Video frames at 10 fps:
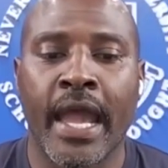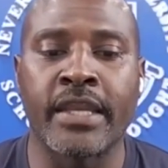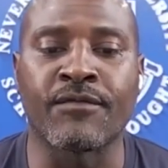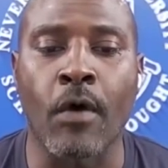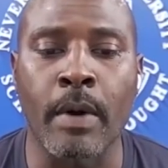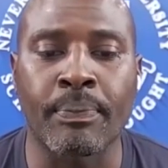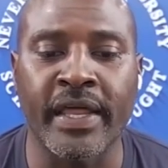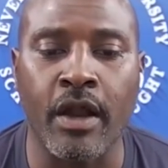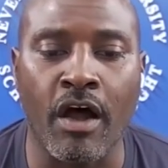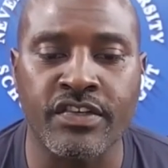And the former
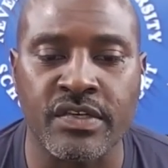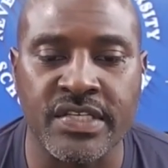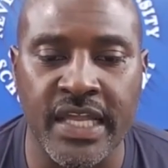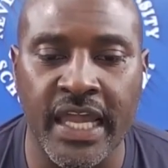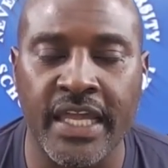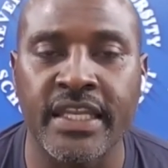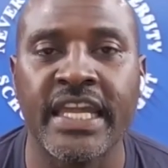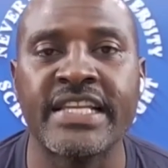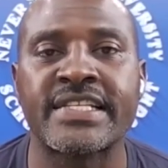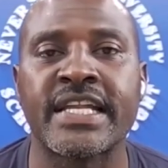player also said
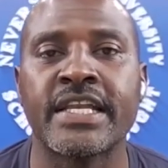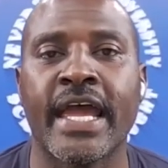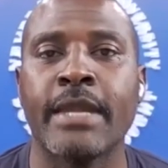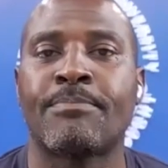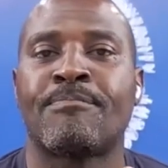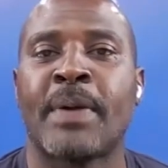he sent a